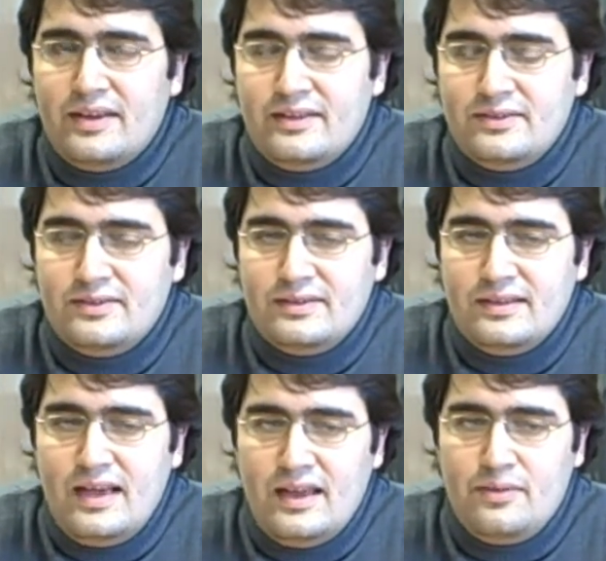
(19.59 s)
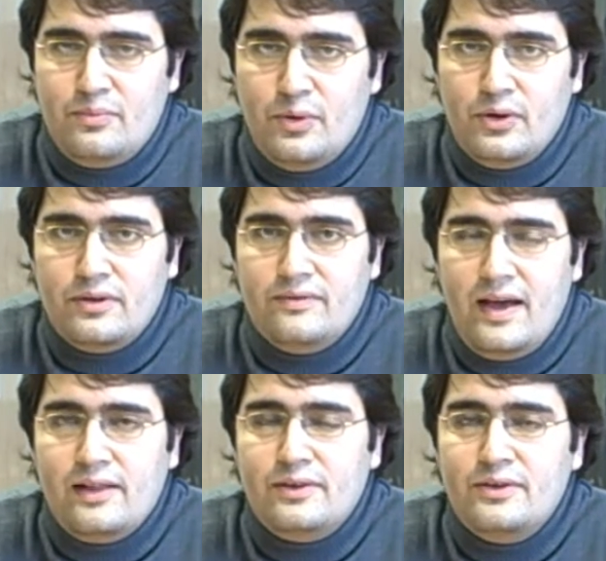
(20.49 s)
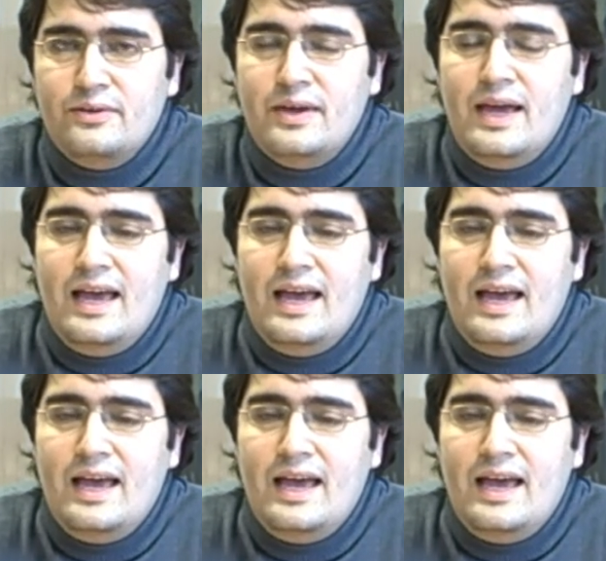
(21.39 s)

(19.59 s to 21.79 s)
is an important value